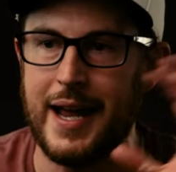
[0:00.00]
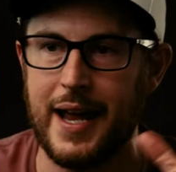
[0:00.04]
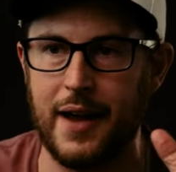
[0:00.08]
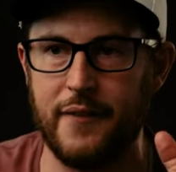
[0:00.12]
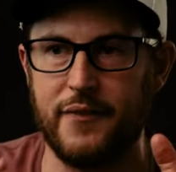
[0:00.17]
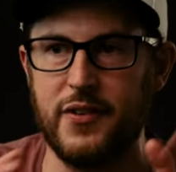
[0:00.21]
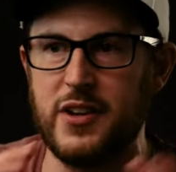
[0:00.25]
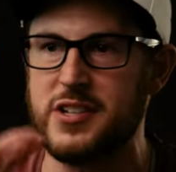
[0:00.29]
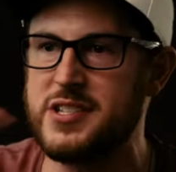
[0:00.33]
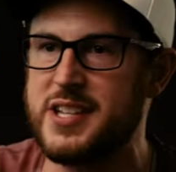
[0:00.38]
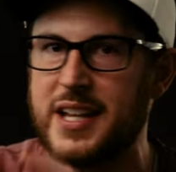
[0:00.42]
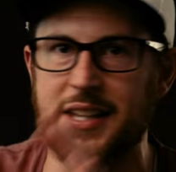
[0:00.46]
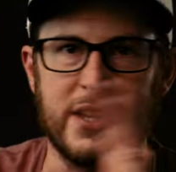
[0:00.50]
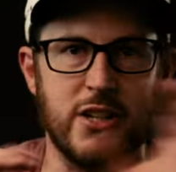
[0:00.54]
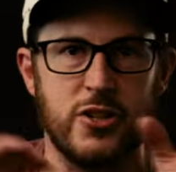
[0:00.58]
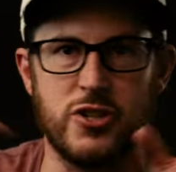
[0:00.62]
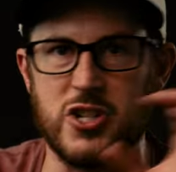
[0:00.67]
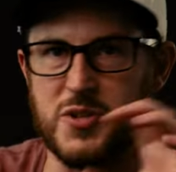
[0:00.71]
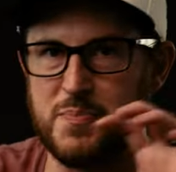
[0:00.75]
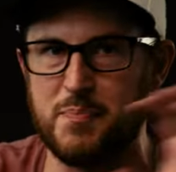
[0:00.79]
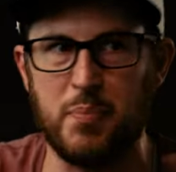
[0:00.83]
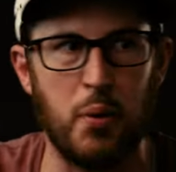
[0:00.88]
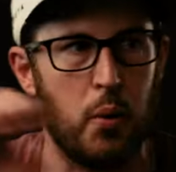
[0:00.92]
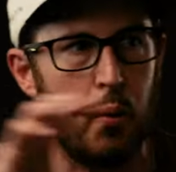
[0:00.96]
It feels like they're
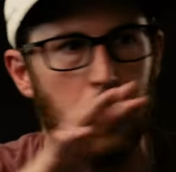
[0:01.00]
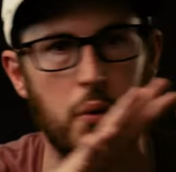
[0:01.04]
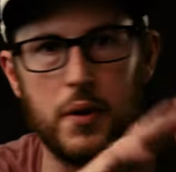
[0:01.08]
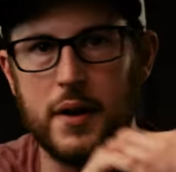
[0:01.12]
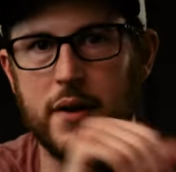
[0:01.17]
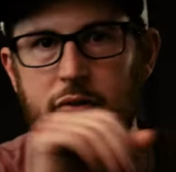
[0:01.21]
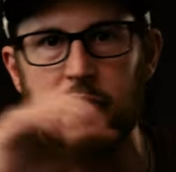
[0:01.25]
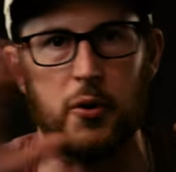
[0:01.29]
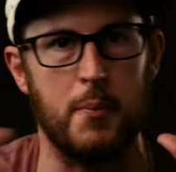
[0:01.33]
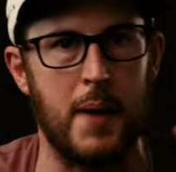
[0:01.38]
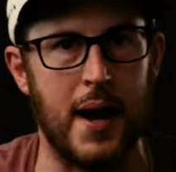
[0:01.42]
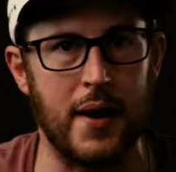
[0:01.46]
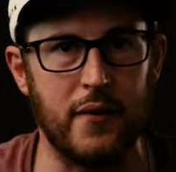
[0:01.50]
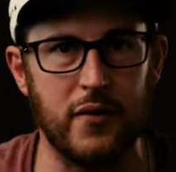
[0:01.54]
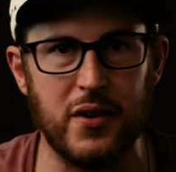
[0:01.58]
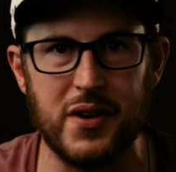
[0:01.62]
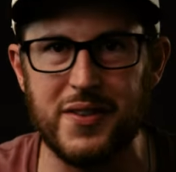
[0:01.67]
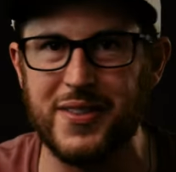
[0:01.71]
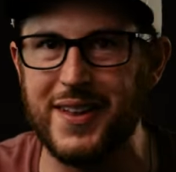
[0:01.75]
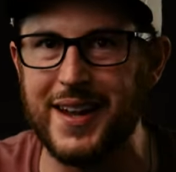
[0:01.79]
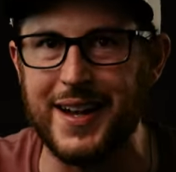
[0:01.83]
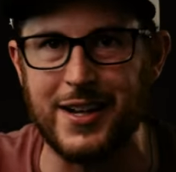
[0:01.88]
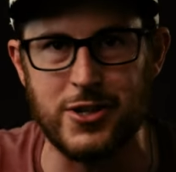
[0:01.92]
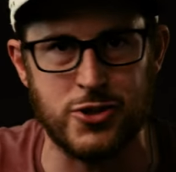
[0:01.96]
just pulling from
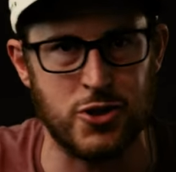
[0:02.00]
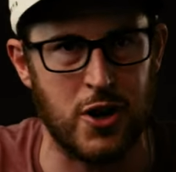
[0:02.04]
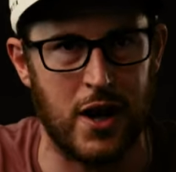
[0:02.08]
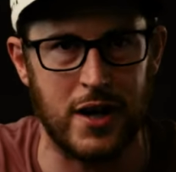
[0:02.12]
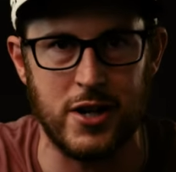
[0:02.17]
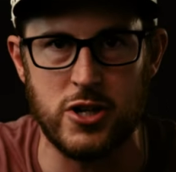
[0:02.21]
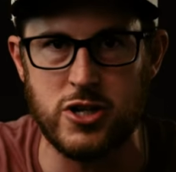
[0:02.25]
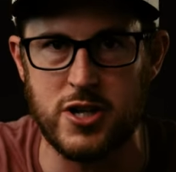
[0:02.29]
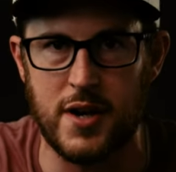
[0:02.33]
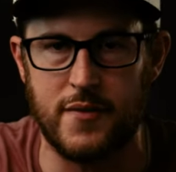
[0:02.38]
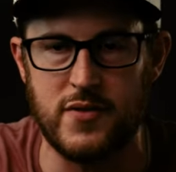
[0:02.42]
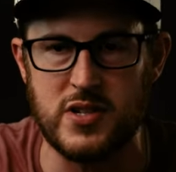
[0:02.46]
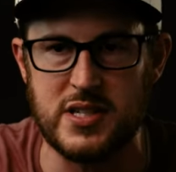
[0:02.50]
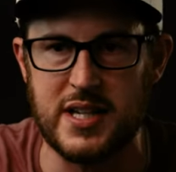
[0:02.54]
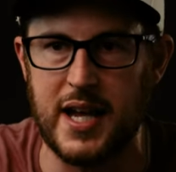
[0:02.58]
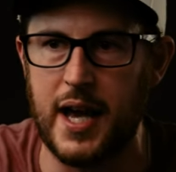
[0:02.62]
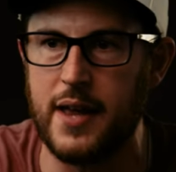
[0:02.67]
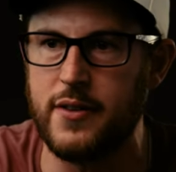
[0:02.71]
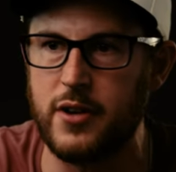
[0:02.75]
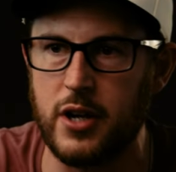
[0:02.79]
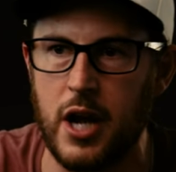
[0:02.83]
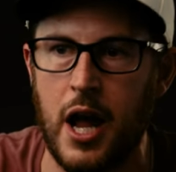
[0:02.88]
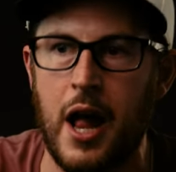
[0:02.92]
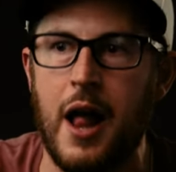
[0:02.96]
everything and trying to shove it
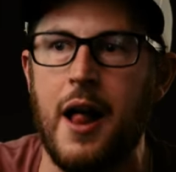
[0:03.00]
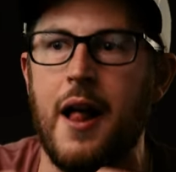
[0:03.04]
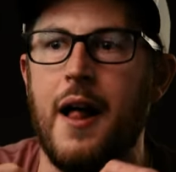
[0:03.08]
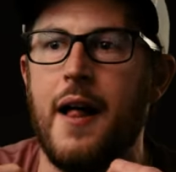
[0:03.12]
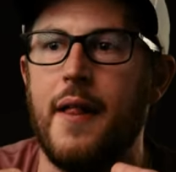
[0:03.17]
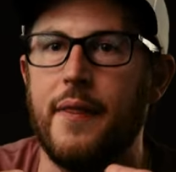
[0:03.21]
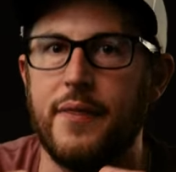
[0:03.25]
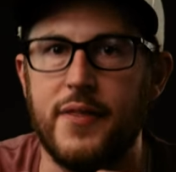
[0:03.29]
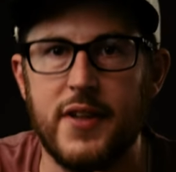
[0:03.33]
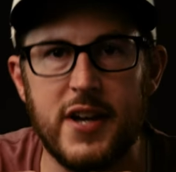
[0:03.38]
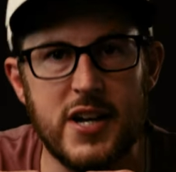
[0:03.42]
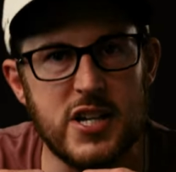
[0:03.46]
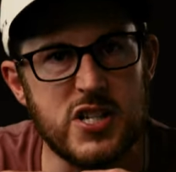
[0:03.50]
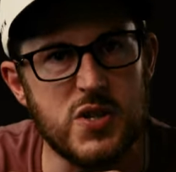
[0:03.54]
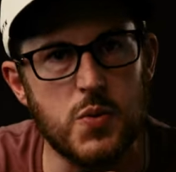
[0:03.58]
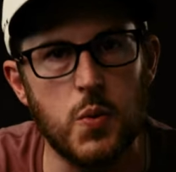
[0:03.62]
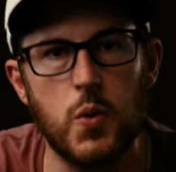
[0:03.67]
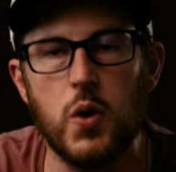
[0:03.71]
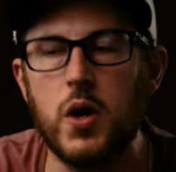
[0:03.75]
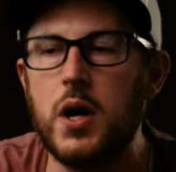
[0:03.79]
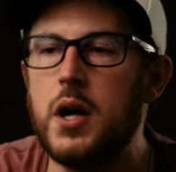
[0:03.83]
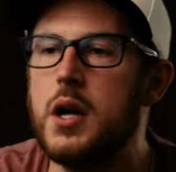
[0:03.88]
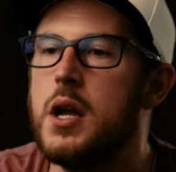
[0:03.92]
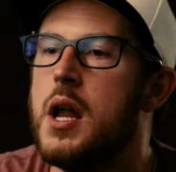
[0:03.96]
together. This
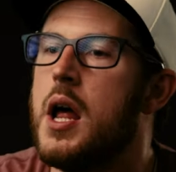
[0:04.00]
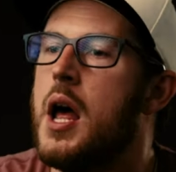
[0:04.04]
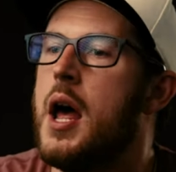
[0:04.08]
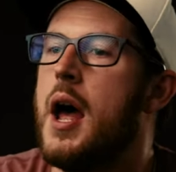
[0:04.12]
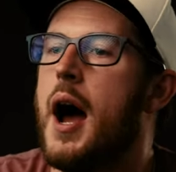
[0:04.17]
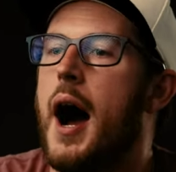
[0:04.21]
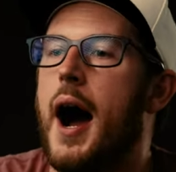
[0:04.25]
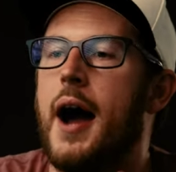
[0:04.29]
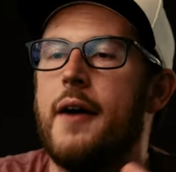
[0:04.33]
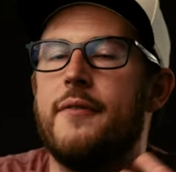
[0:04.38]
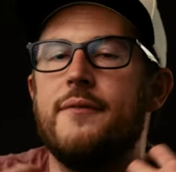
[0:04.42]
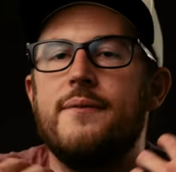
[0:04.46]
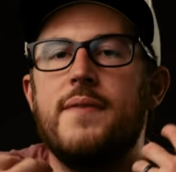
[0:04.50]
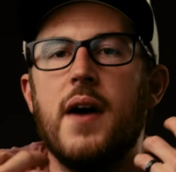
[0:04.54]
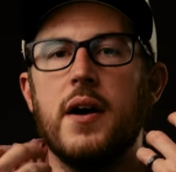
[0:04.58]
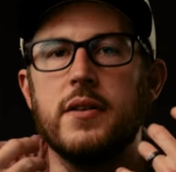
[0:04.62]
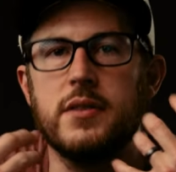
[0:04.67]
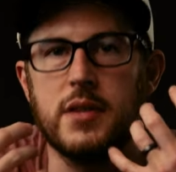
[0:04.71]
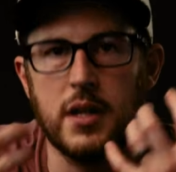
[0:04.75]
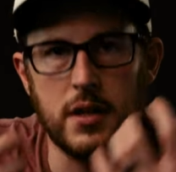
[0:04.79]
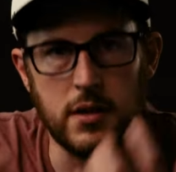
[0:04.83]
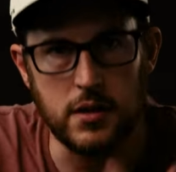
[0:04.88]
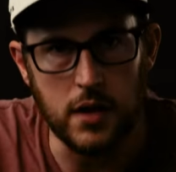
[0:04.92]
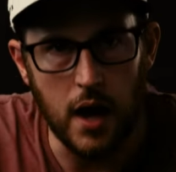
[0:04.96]
one, I
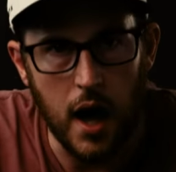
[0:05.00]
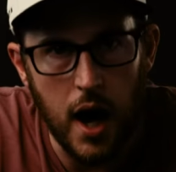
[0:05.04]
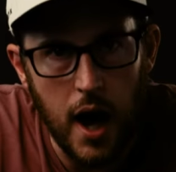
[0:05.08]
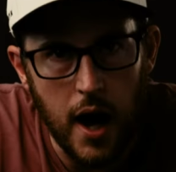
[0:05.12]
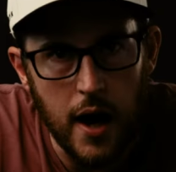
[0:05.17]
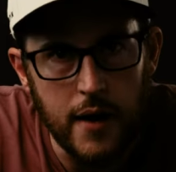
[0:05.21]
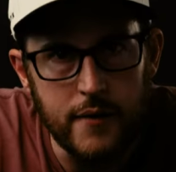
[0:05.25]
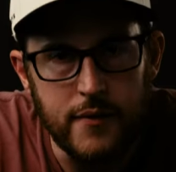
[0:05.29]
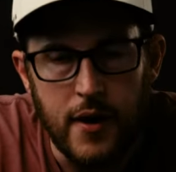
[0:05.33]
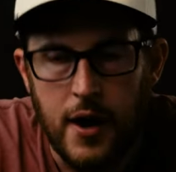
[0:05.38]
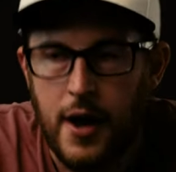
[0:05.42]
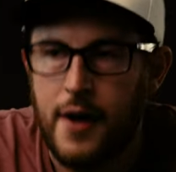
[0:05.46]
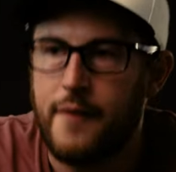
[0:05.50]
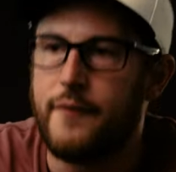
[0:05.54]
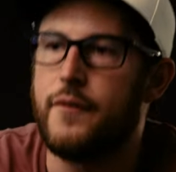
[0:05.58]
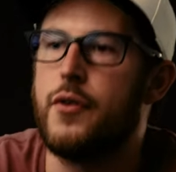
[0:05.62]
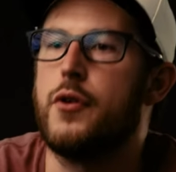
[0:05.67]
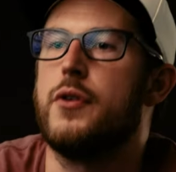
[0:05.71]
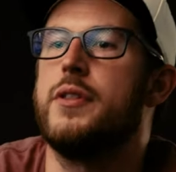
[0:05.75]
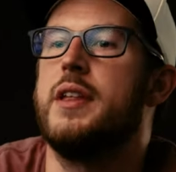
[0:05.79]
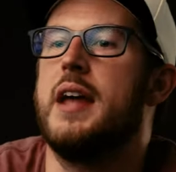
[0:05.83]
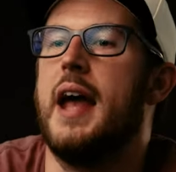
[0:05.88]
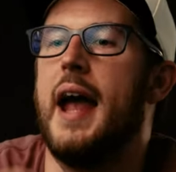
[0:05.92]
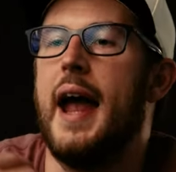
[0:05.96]
felt the love
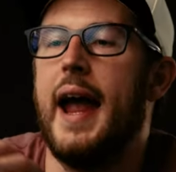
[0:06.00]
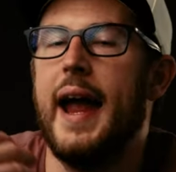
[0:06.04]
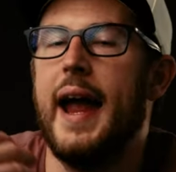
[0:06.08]
for the